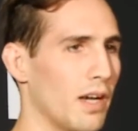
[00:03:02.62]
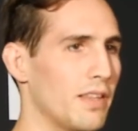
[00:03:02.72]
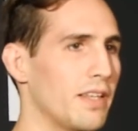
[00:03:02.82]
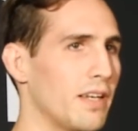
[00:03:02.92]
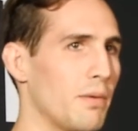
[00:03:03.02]
I
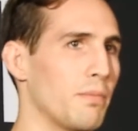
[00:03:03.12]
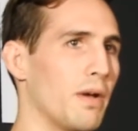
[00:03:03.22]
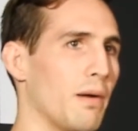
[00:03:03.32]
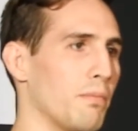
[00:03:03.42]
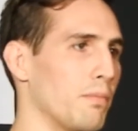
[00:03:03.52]
think I'm
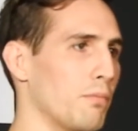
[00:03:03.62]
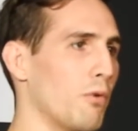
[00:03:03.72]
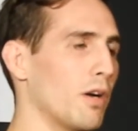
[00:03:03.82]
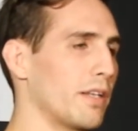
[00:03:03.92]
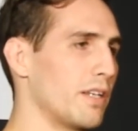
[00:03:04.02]

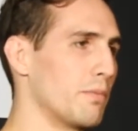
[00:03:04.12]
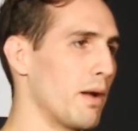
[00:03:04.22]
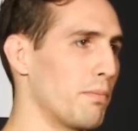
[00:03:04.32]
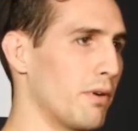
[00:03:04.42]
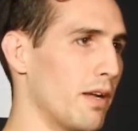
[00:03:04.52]
walking into
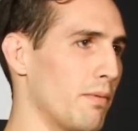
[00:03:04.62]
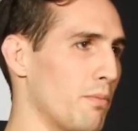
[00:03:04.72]
my prime.